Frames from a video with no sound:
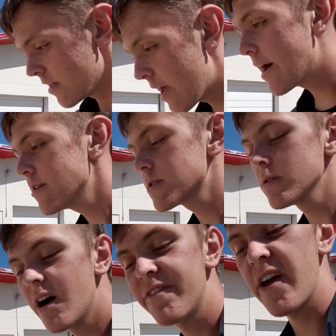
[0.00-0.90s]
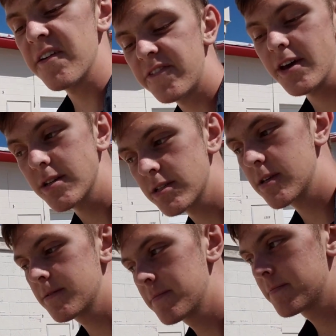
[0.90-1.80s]
yeah, there's a lot of fanfics. Oh,
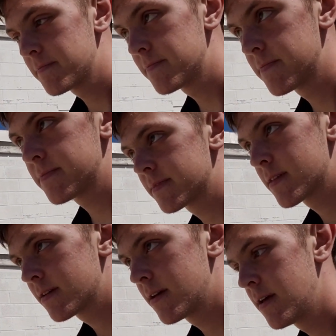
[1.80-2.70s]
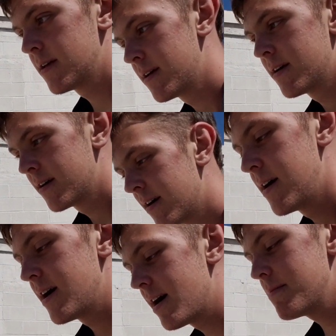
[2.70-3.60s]
someone's on the shipping train. Is that my dad?
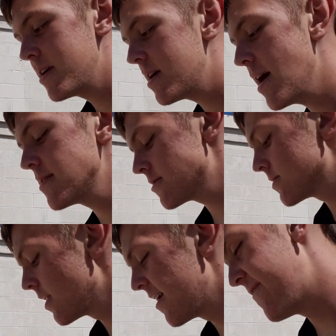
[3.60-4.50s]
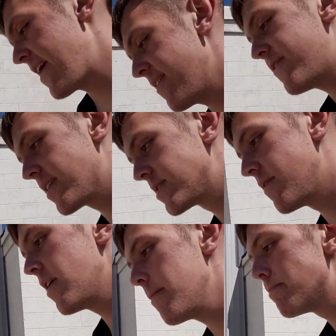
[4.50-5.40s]
I mean, yeah, there's a lot of fanfics
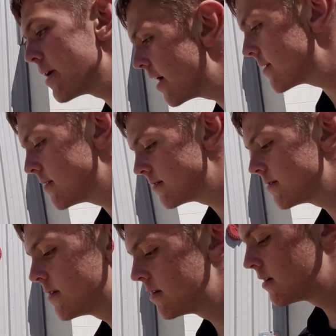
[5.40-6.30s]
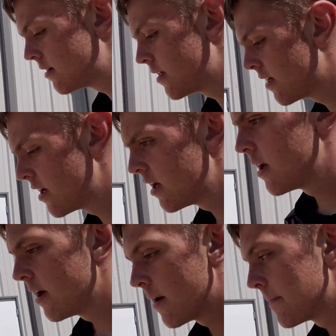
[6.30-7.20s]
of it, but well,
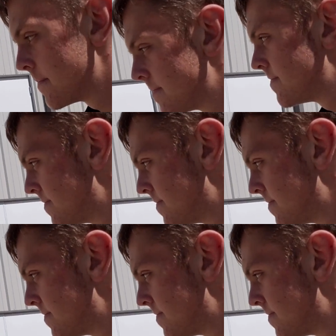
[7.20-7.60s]
well there's a lot of